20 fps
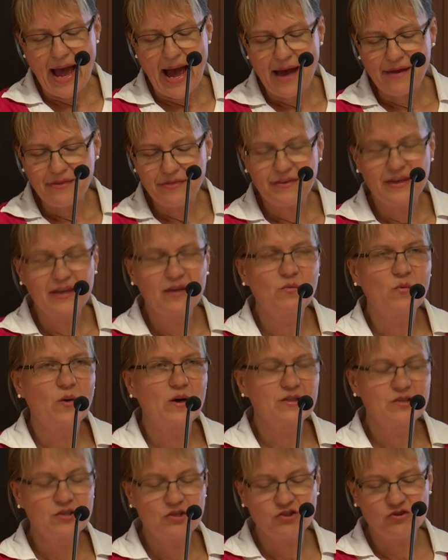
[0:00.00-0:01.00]
I think
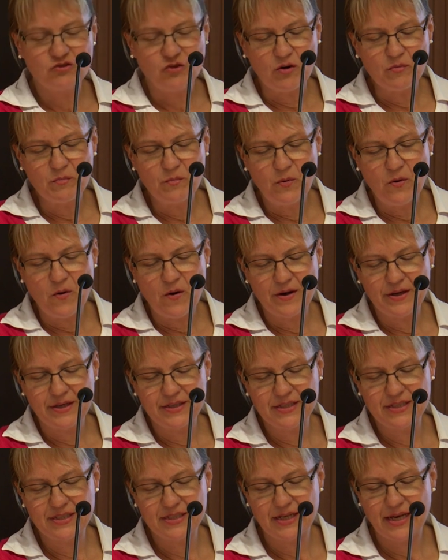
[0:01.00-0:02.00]
one strong
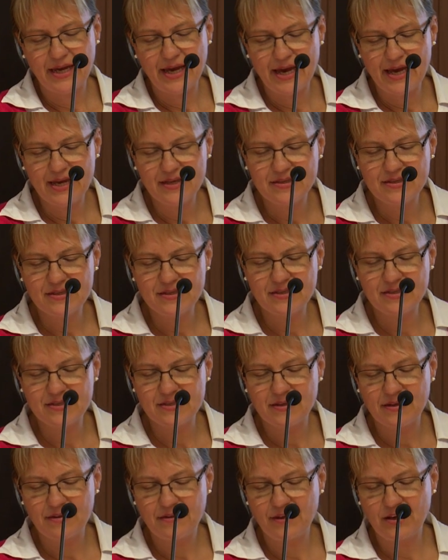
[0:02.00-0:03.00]
point
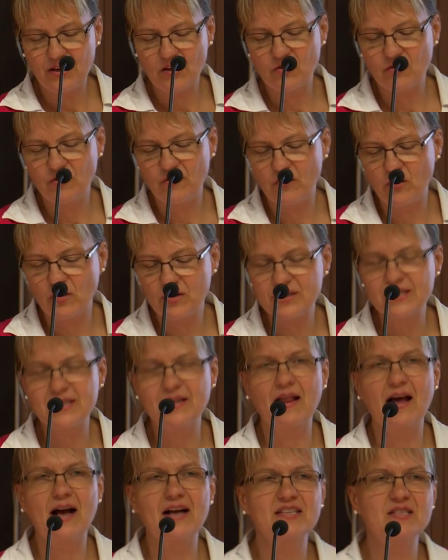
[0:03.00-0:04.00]
is the
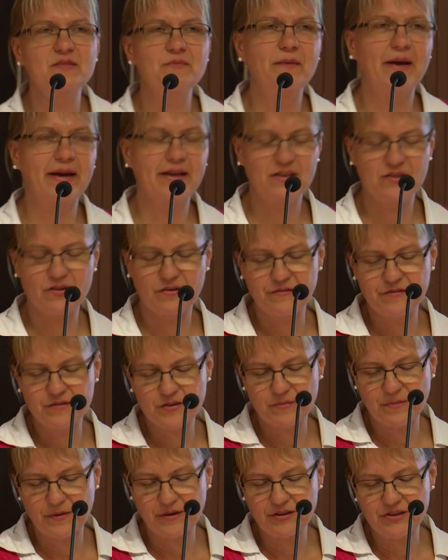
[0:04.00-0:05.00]
universal aspect of
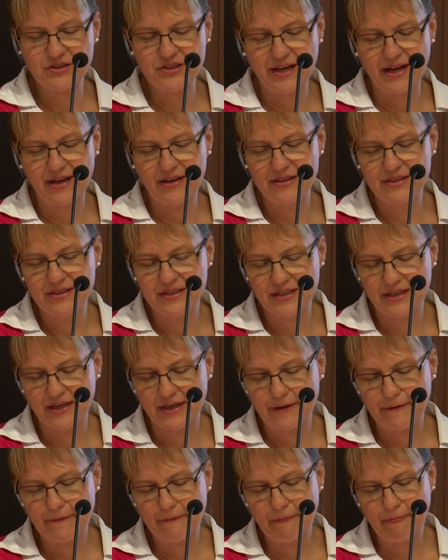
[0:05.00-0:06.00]

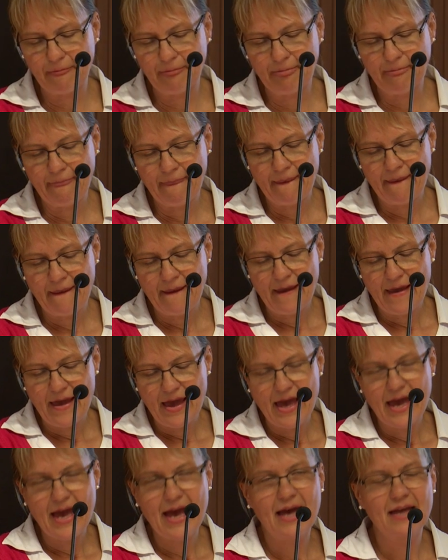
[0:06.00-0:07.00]
spirituality.
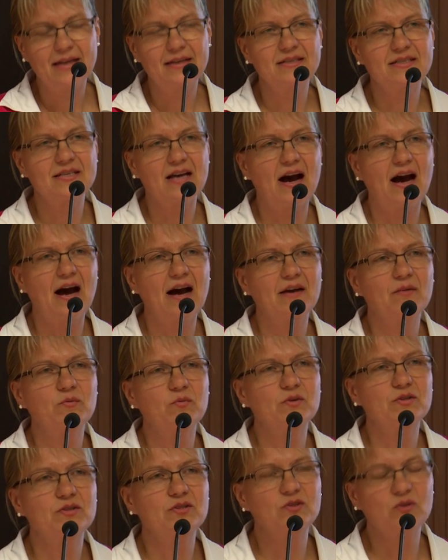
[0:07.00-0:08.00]
And I
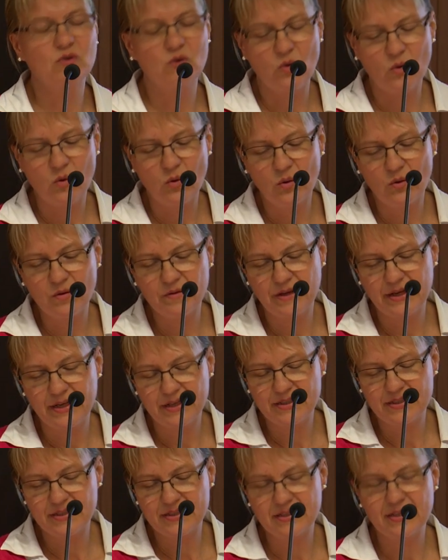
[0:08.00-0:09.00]
would call
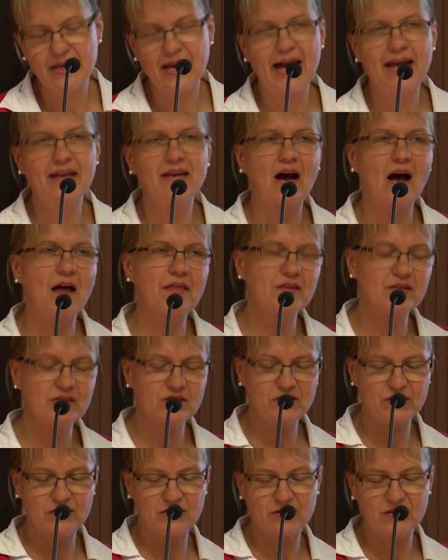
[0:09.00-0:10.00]
it, and
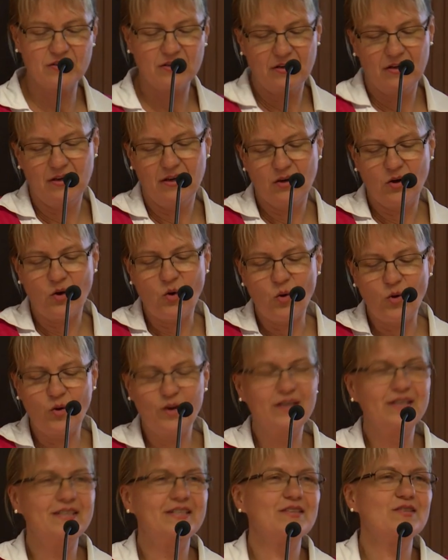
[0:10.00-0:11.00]
others call
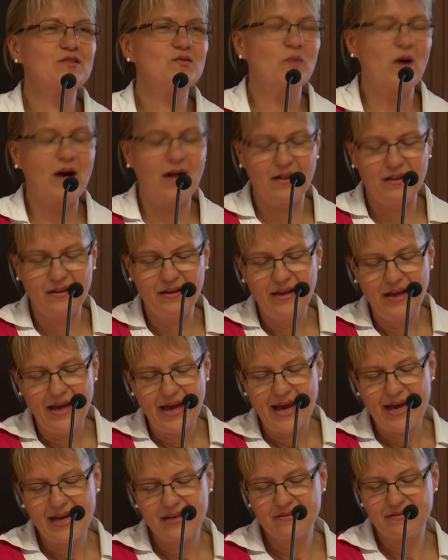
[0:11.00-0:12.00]
it as well,
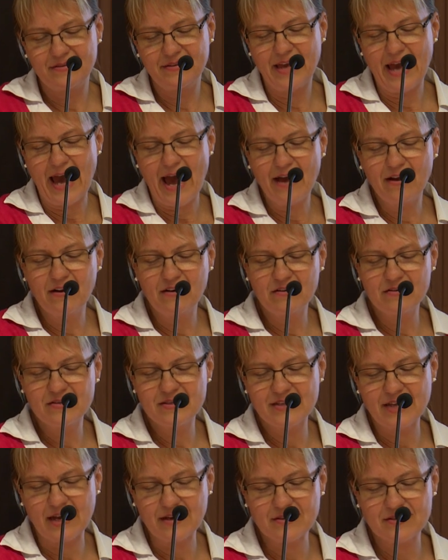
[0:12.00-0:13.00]
as the Anglo
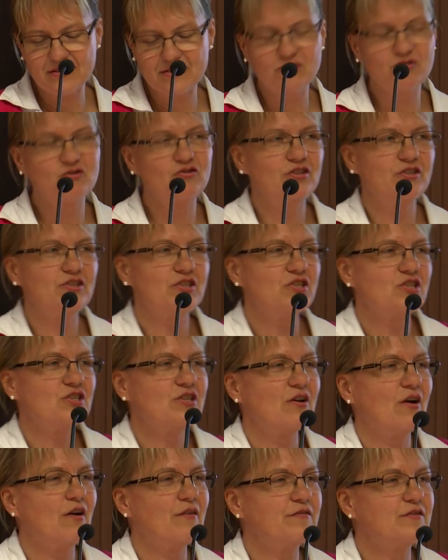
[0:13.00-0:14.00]
Saxon
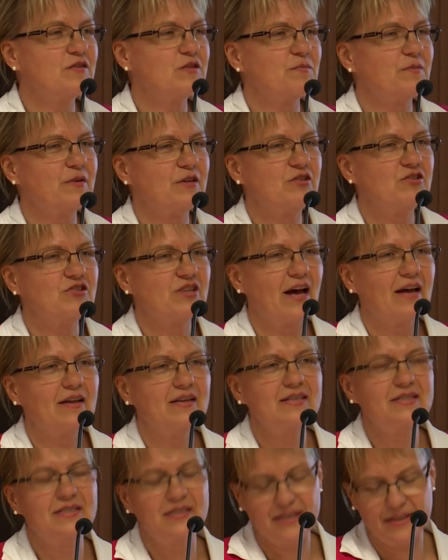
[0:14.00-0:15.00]
tradition of
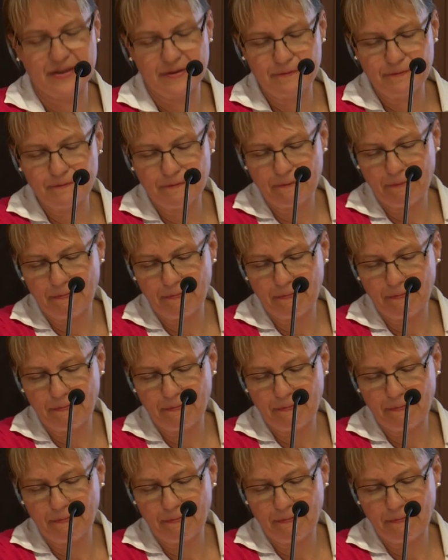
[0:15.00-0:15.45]
spirituality.